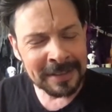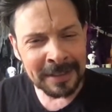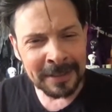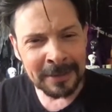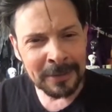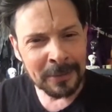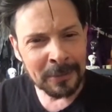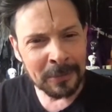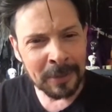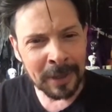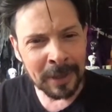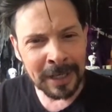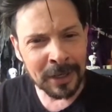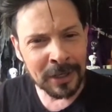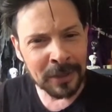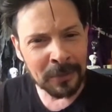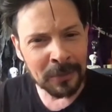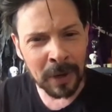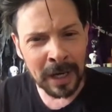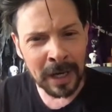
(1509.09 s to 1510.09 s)

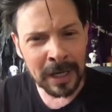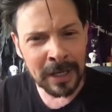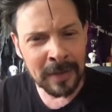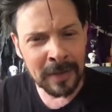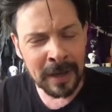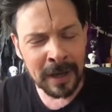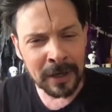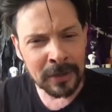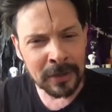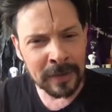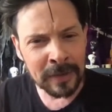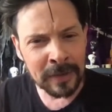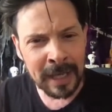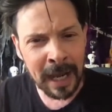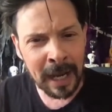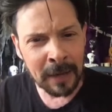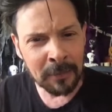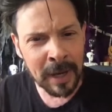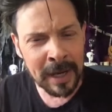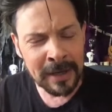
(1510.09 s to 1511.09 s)
Why are you there? Are you the
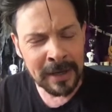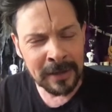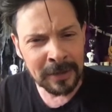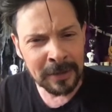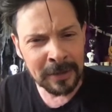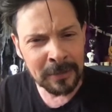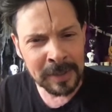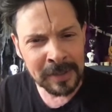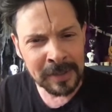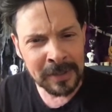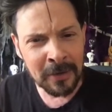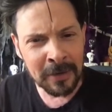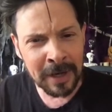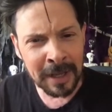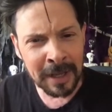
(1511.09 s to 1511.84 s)
cat wrangler? What's going on?